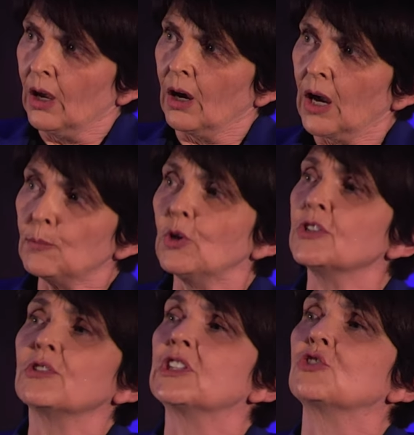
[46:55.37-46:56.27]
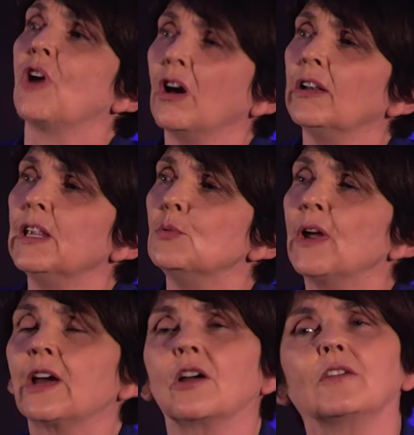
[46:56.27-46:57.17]
I'm also strongly
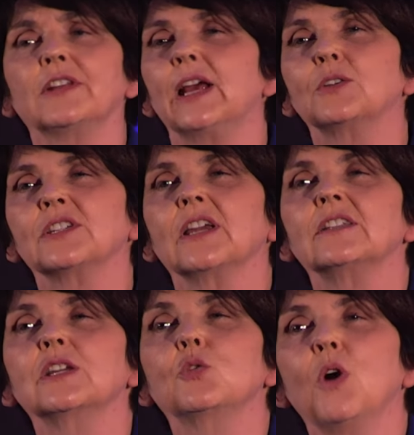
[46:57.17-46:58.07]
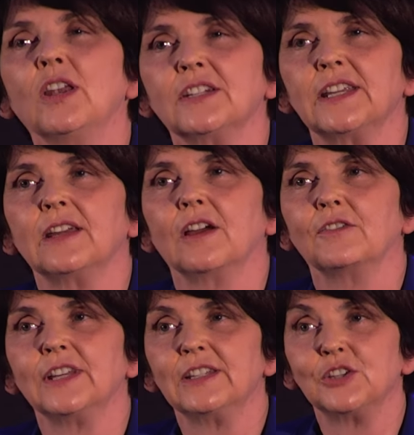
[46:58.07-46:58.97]
aware of the outstanding quality of
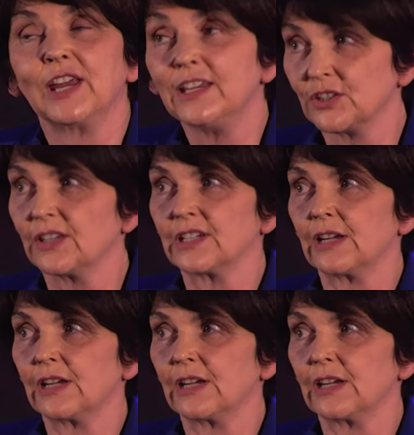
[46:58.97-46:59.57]
the education that I